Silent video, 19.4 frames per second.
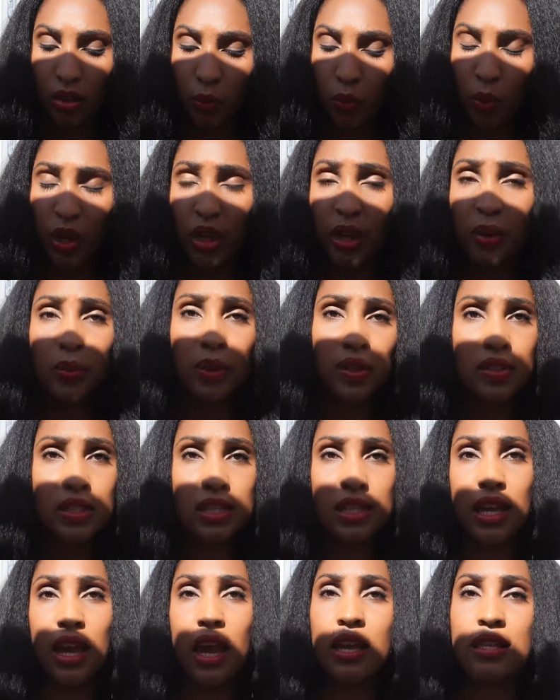What I will
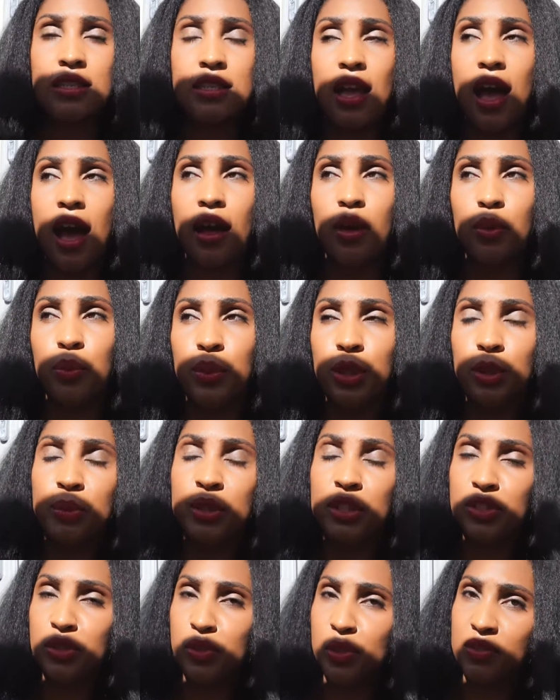say is that we'll
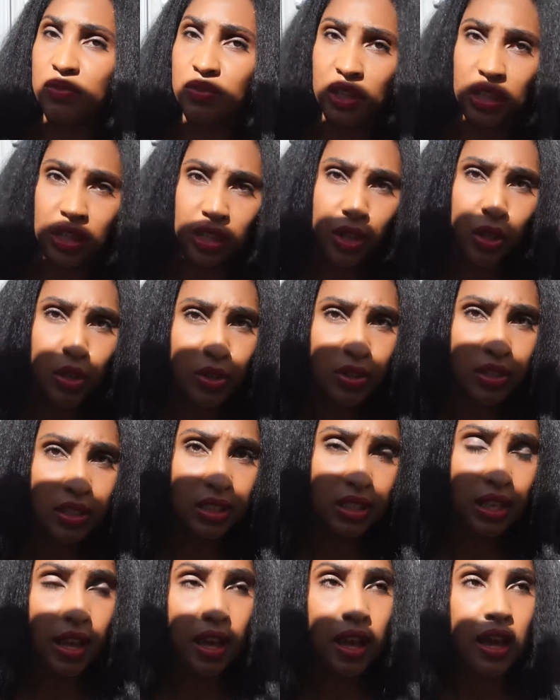be doing videos
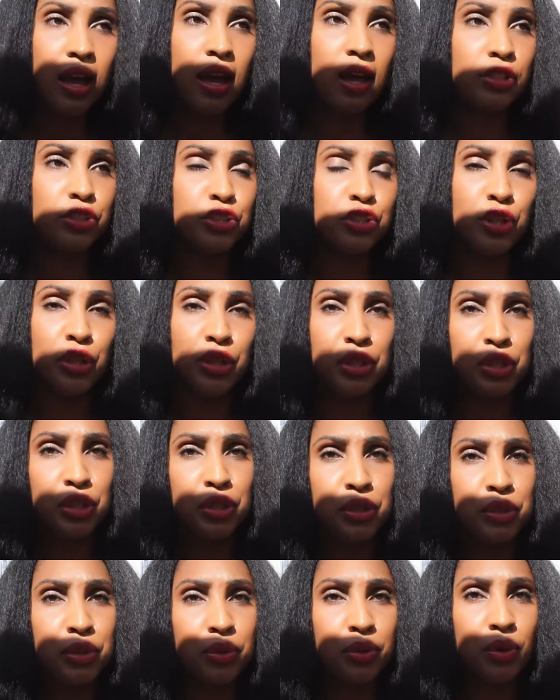showing
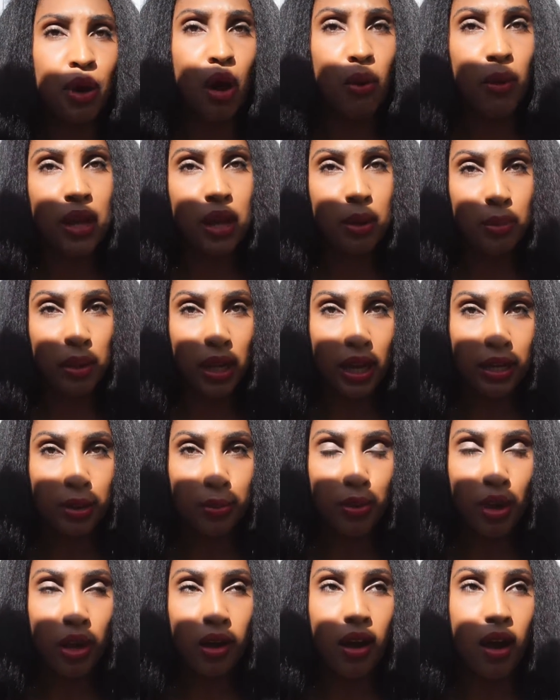you how I apply the
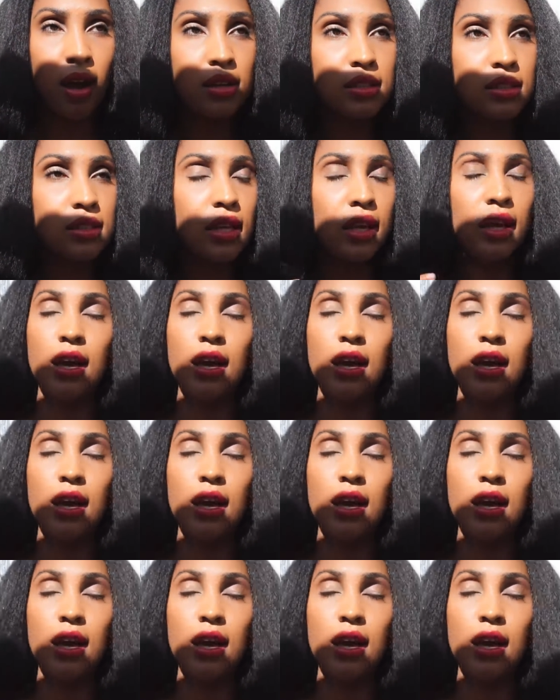products.